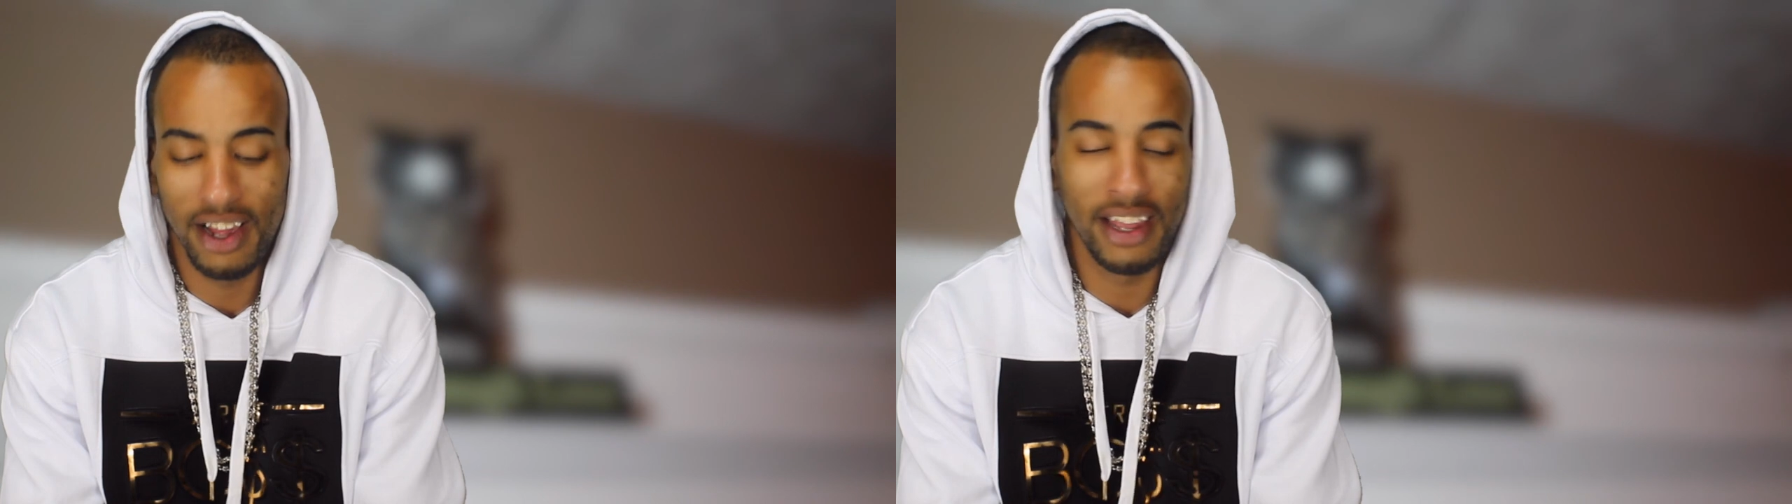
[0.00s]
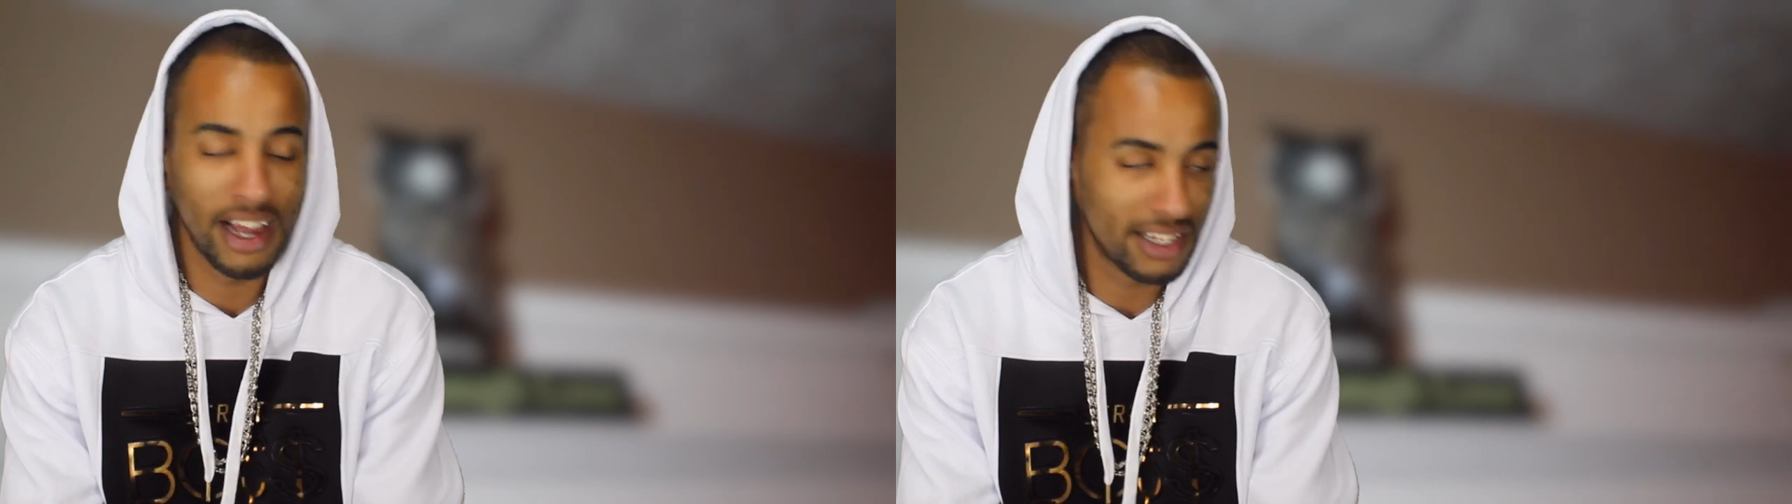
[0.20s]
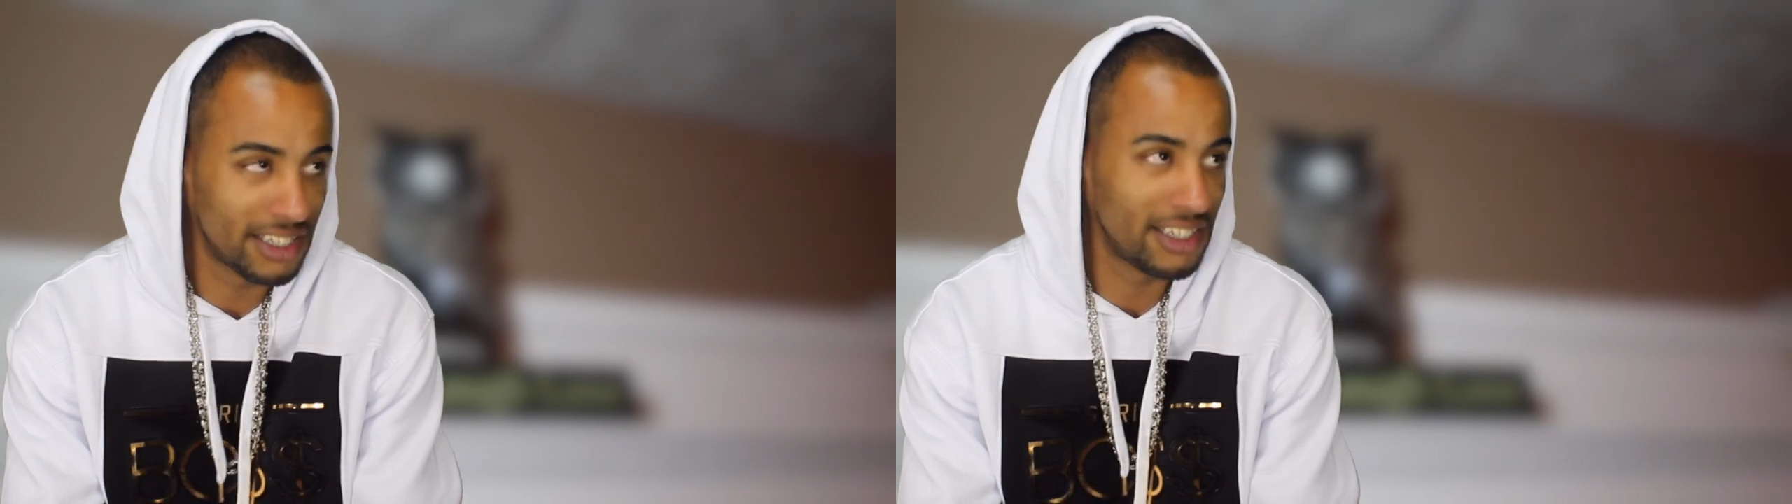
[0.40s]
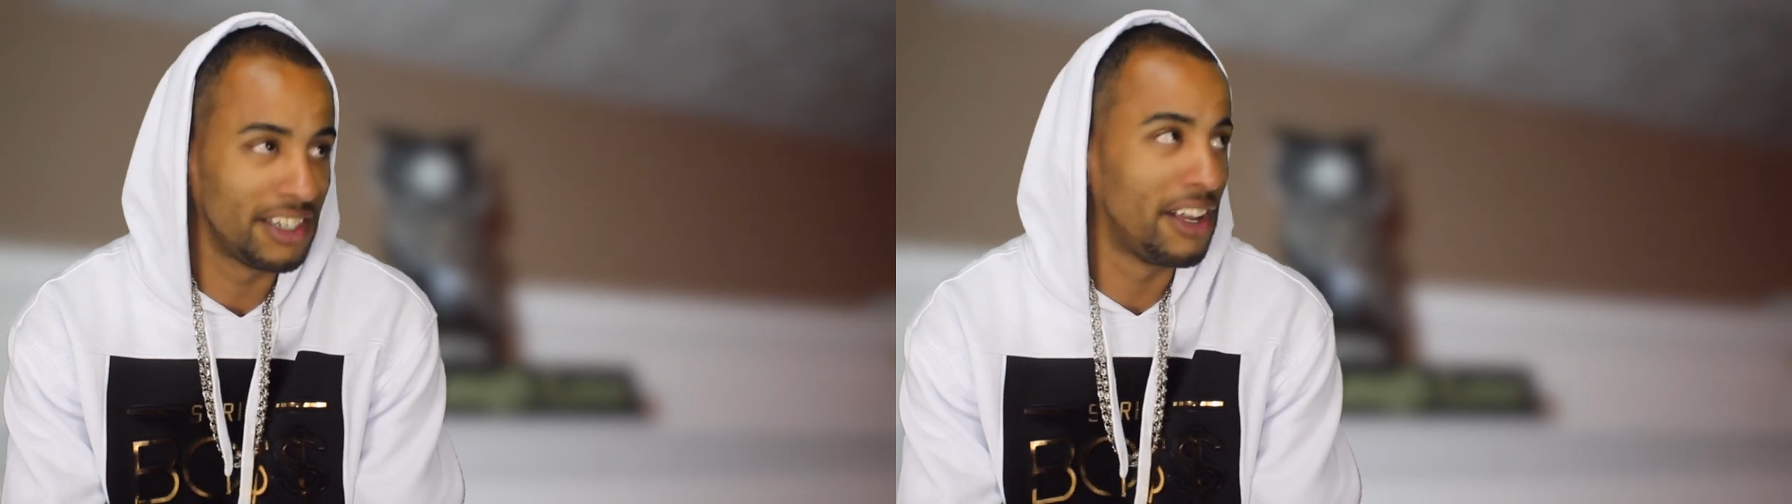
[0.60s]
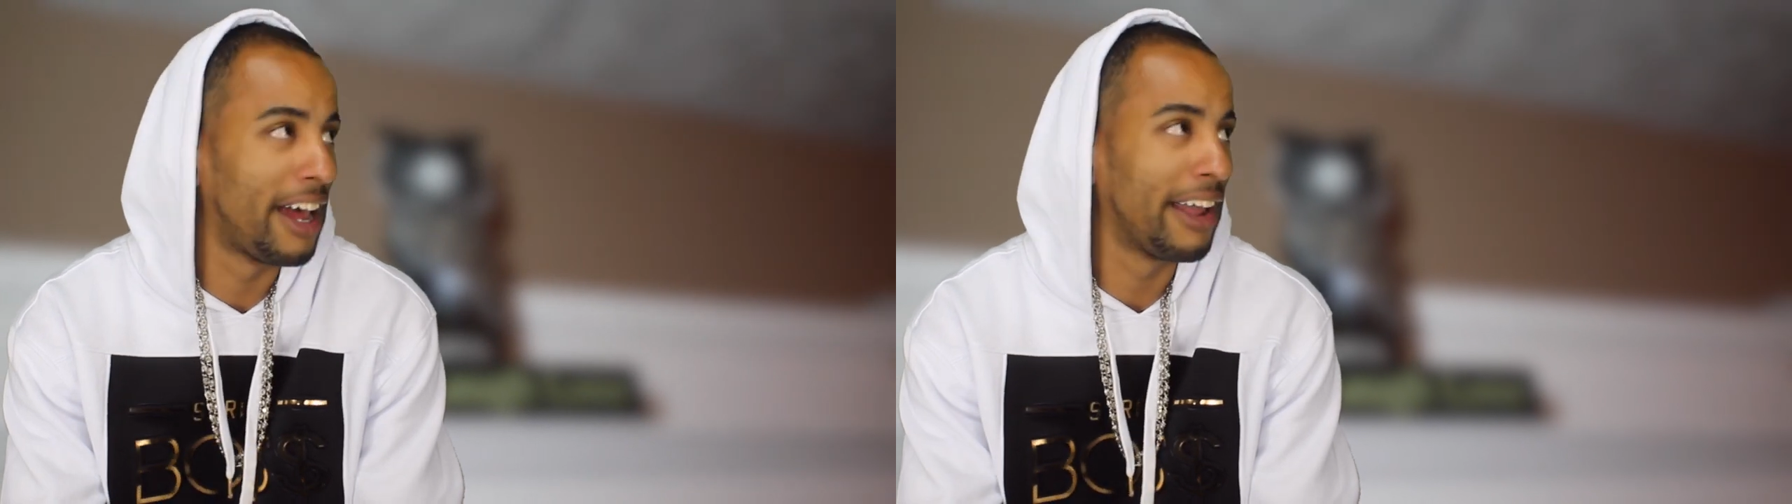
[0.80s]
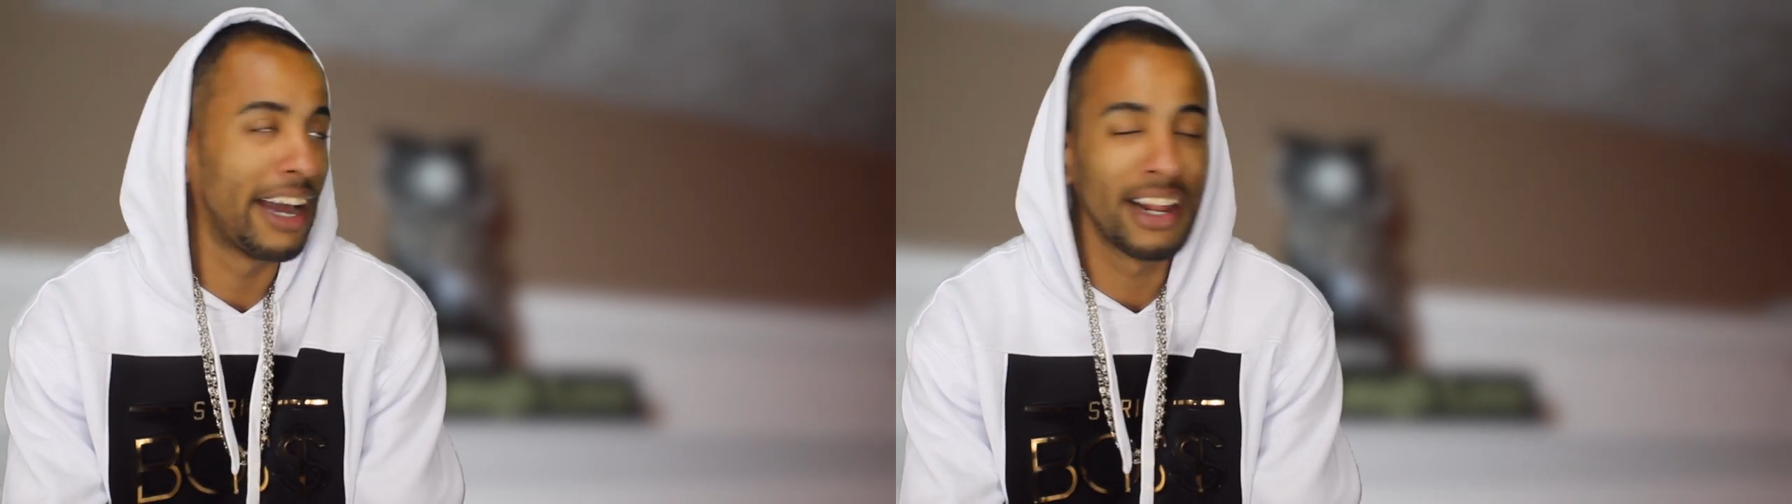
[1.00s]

y'all ain't